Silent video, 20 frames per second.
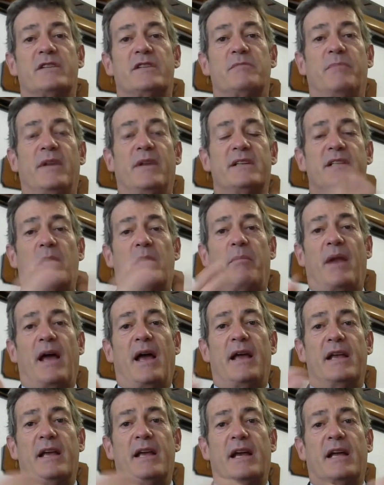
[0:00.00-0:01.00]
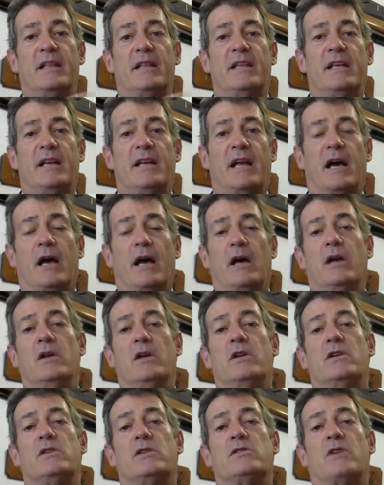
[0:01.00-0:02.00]
Please apply in Candina
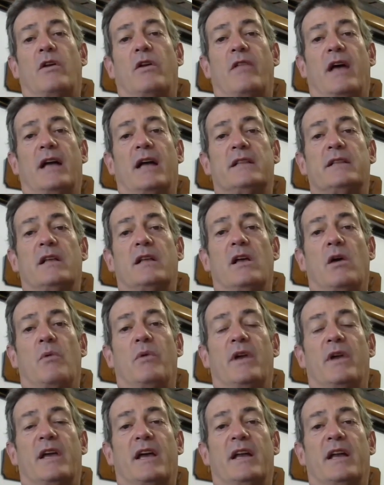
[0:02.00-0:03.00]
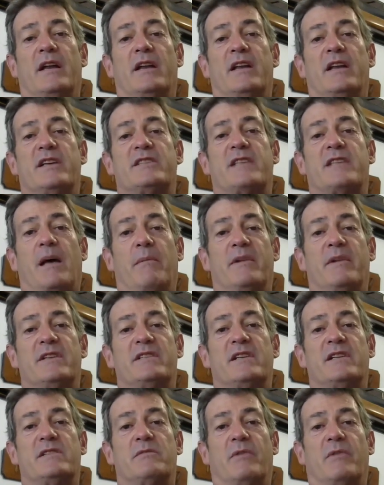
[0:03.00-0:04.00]
so that we can establish
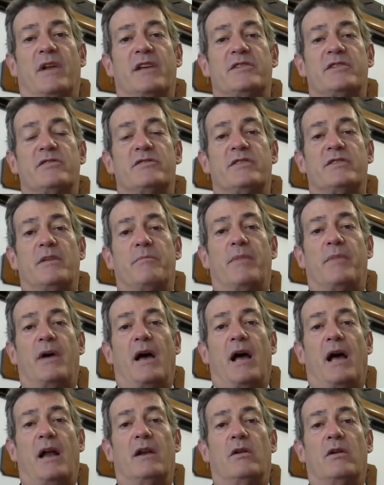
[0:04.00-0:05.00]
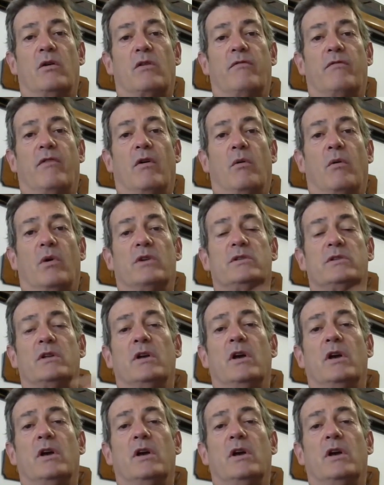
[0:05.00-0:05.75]
this relationship and look forward.